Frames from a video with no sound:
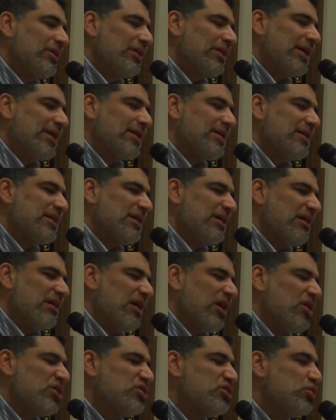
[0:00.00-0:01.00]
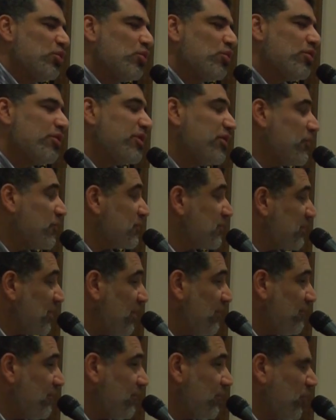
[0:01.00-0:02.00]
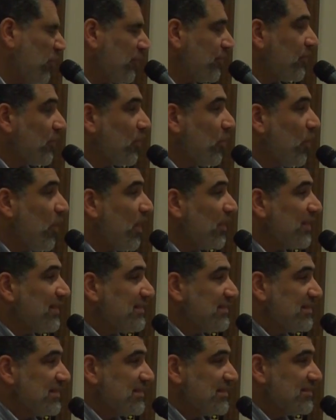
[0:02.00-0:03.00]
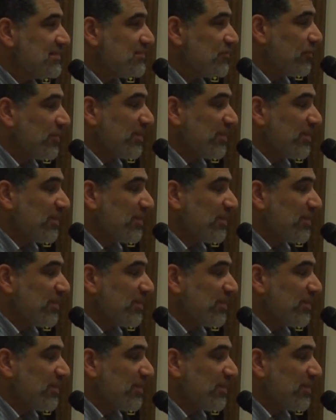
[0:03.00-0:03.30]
Like, adorn yourself with the qualities or